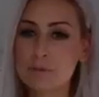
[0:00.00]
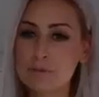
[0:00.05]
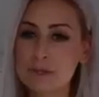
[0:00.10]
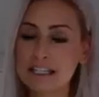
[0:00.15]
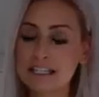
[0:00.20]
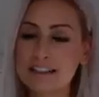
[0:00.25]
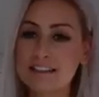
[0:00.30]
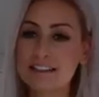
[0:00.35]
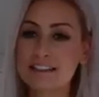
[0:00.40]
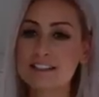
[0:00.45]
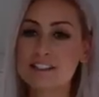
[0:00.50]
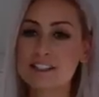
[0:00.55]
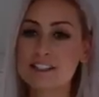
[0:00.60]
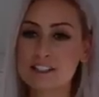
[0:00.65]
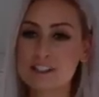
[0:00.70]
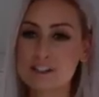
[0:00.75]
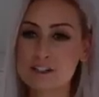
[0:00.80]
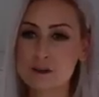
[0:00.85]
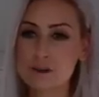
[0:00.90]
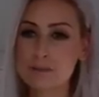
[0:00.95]
in the
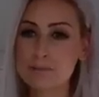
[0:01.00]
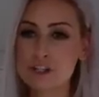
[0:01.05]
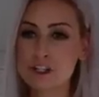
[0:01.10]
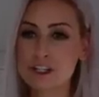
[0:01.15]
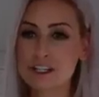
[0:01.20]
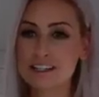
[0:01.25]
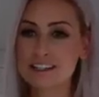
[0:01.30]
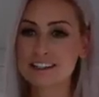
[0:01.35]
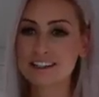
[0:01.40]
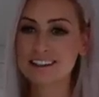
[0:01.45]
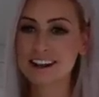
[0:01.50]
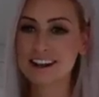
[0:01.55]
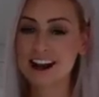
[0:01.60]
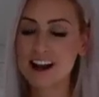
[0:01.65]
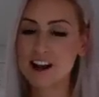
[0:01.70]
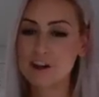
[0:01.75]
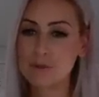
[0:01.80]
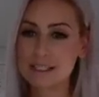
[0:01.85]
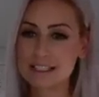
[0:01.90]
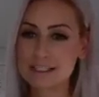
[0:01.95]
description
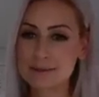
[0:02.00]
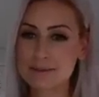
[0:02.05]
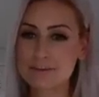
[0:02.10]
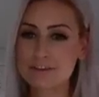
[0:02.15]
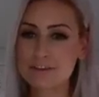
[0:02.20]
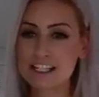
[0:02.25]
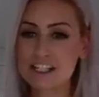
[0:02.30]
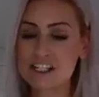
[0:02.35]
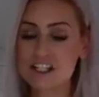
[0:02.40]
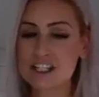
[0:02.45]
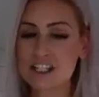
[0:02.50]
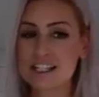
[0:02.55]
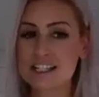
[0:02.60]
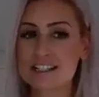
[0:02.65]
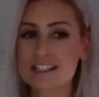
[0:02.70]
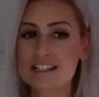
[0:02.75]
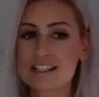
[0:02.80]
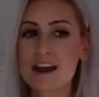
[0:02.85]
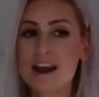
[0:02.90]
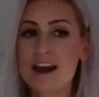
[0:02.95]
once we finish
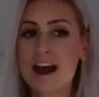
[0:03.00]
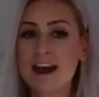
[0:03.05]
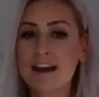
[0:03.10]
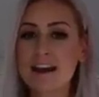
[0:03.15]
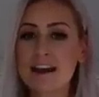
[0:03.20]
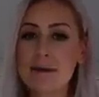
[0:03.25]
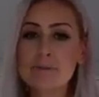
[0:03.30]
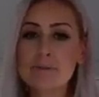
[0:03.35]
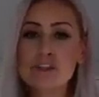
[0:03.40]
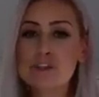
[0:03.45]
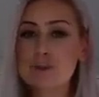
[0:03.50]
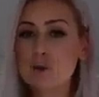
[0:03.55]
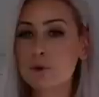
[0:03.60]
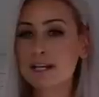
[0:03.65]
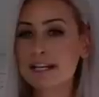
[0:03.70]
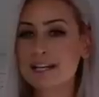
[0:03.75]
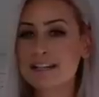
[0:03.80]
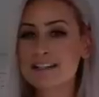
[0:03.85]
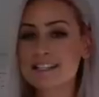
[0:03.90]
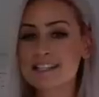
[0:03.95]
this, and come and join
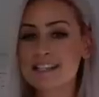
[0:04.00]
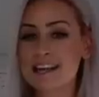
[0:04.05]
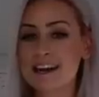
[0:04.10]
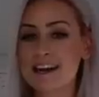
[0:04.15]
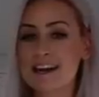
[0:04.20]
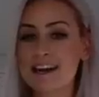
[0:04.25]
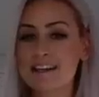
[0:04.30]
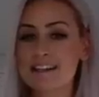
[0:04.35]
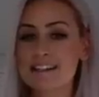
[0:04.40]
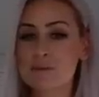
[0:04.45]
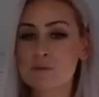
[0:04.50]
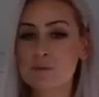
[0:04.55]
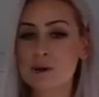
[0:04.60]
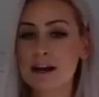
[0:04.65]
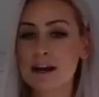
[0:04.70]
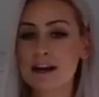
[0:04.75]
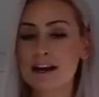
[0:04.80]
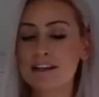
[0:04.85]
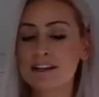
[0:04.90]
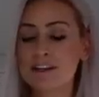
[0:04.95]
us there. It's
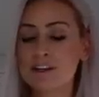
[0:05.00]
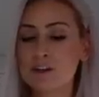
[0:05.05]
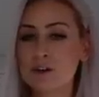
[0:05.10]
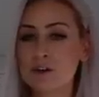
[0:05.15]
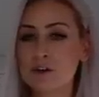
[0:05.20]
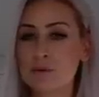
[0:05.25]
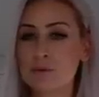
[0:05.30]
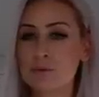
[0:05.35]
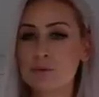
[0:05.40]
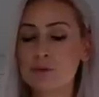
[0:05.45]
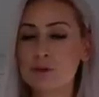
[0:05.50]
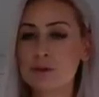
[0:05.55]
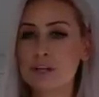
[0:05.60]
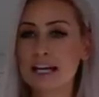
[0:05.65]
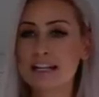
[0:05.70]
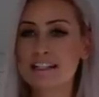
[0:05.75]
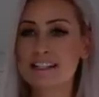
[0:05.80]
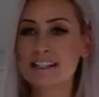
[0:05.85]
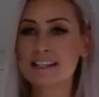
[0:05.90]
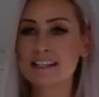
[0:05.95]
where, you know, you
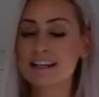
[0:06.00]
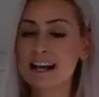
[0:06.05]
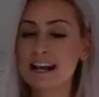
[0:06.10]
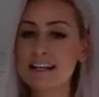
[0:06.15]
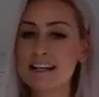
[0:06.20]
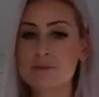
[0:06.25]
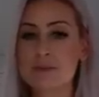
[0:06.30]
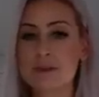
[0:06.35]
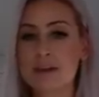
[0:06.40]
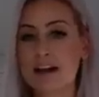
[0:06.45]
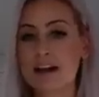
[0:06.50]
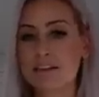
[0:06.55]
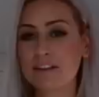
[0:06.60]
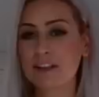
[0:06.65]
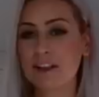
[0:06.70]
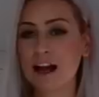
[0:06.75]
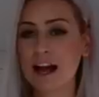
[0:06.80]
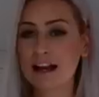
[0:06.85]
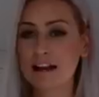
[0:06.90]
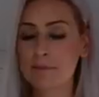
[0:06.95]
get to connect with other
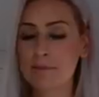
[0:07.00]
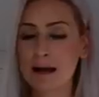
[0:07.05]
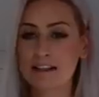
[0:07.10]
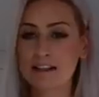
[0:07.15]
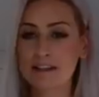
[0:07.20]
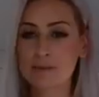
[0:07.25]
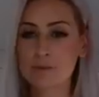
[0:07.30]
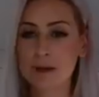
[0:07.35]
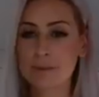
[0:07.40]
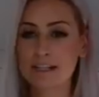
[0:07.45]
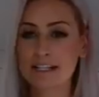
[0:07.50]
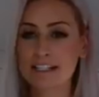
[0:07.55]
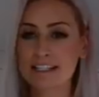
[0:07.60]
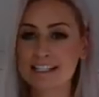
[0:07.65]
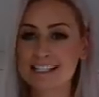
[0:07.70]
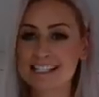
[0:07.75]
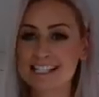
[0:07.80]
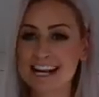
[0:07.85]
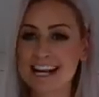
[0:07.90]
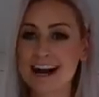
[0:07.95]
like-minded women and
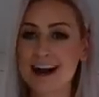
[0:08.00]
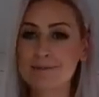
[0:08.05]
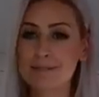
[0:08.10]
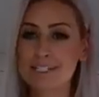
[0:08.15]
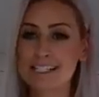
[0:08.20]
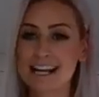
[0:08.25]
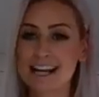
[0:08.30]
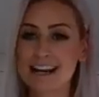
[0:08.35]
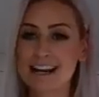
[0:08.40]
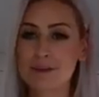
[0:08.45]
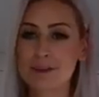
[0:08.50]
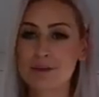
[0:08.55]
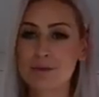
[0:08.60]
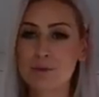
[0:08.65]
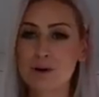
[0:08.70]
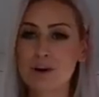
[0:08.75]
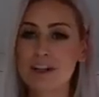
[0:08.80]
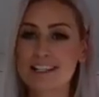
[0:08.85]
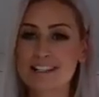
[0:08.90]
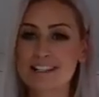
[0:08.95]
stay up to date with
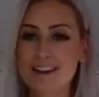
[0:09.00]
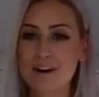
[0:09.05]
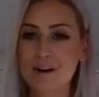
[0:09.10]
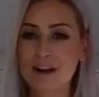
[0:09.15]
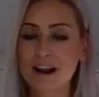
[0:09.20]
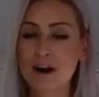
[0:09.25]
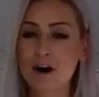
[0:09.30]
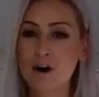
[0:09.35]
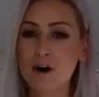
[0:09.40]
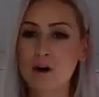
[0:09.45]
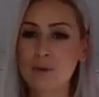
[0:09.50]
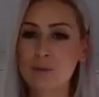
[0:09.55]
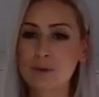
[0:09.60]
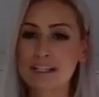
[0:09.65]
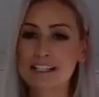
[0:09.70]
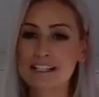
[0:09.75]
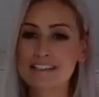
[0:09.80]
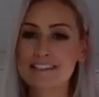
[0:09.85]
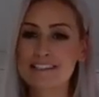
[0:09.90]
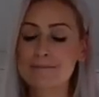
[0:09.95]
what is going on with
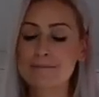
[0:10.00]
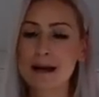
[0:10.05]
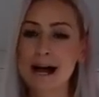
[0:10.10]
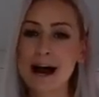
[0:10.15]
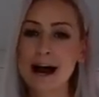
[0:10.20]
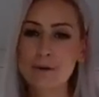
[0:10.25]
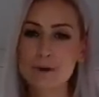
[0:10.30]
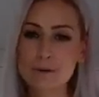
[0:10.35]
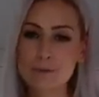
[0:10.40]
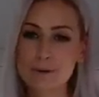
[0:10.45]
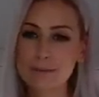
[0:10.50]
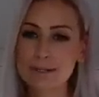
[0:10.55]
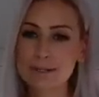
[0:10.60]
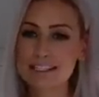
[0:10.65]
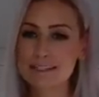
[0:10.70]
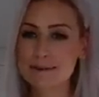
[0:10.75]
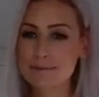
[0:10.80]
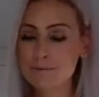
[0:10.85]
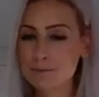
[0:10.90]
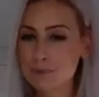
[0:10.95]
this Empowered
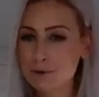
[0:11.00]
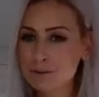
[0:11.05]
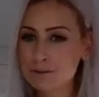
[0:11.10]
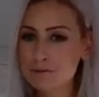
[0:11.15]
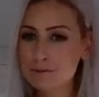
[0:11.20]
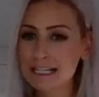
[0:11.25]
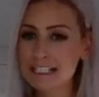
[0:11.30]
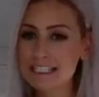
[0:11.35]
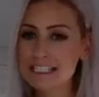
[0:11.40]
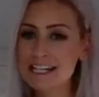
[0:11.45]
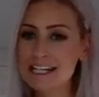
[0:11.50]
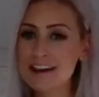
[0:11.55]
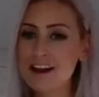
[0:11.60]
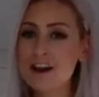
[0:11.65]
Women's movement.